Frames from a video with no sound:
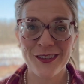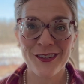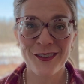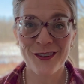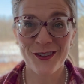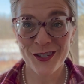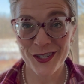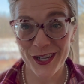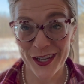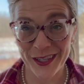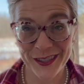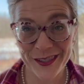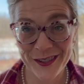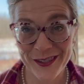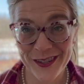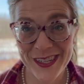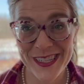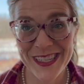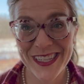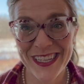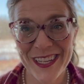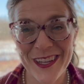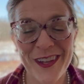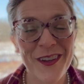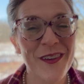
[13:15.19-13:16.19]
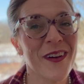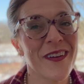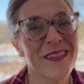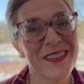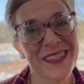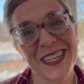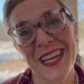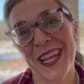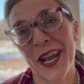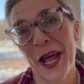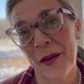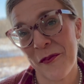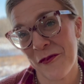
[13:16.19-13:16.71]
your shelter is that you have
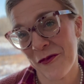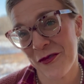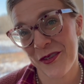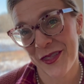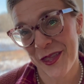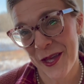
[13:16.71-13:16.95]
set up for